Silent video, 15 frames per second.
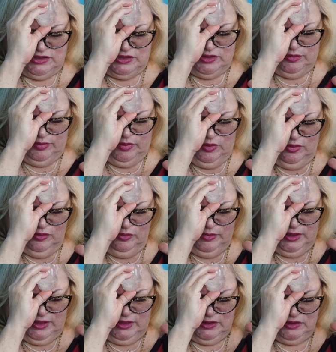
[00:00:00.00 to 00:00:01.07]
to pull
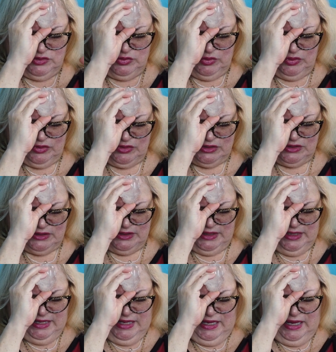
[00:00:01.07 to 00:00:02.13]
me towards.
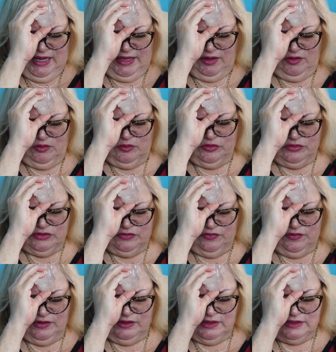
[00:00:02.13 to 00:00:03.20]
I almost
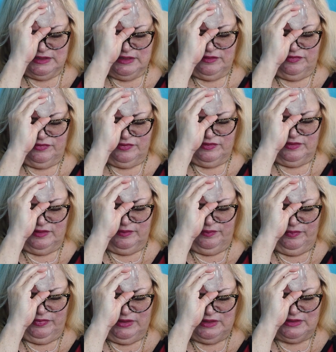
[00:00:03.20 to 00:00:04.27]
feel as if
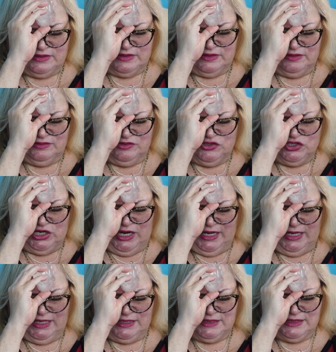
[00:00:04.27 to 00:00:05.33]
these
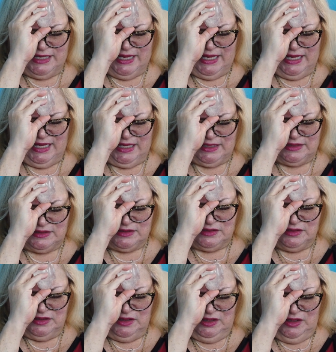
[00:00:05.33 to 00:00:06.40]
giant hands
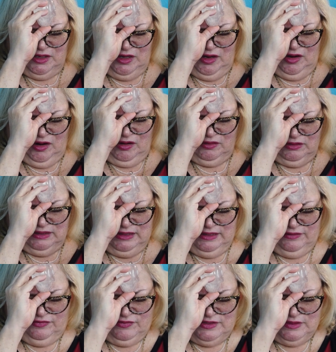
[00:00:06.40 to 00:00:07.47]
are
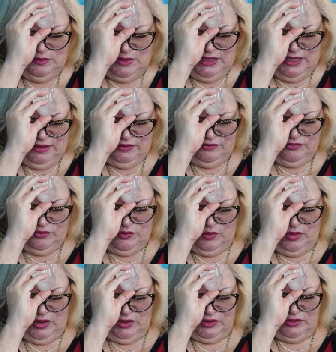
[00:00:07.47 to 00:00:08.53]
lifting me out of the
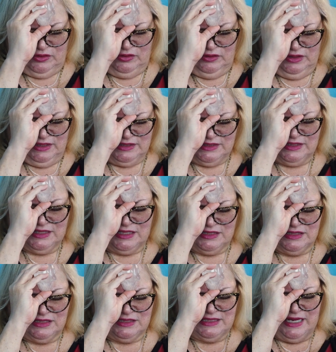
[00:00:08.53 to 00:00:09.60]
water. That's
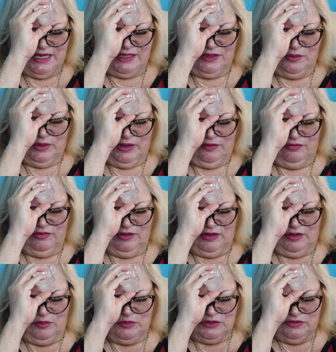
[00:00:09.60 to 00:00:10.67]
exactly what I feel.
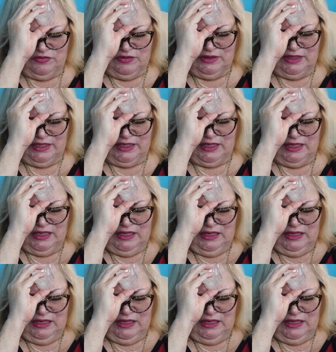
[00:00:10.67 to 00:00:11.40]
I almost feel like